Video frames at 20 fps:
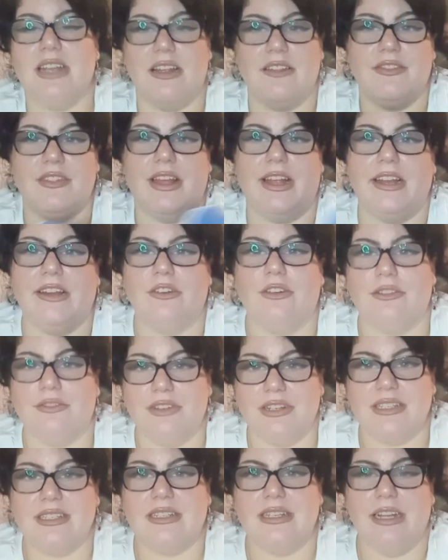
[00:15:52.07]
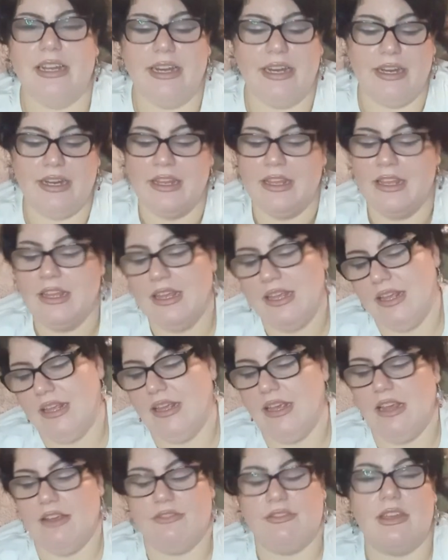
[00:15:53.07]
And then obviously...
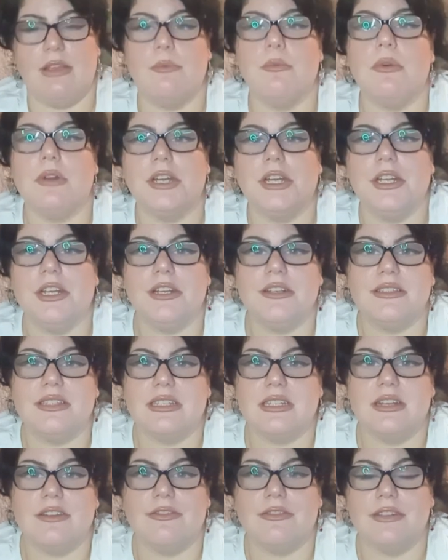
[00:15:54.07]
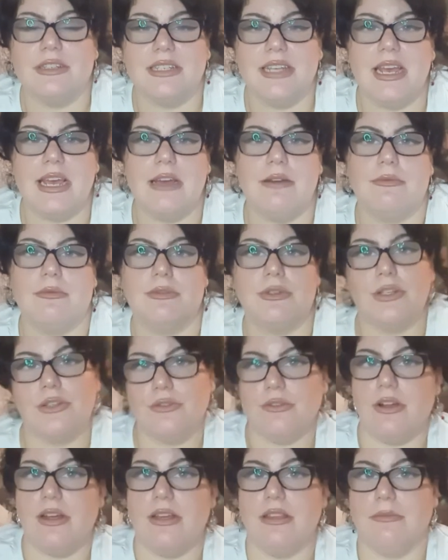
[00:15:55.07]
If they want to use a different towel to
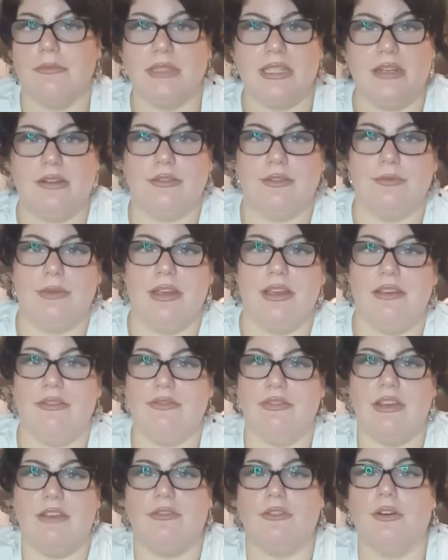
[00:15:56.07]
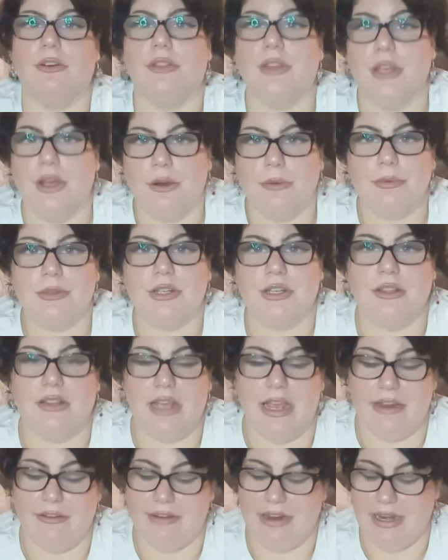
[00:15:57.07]
dry themselves with, they've got the option
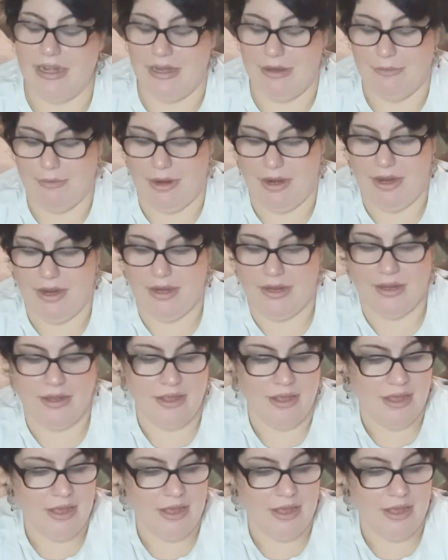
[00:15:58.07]
there anyway.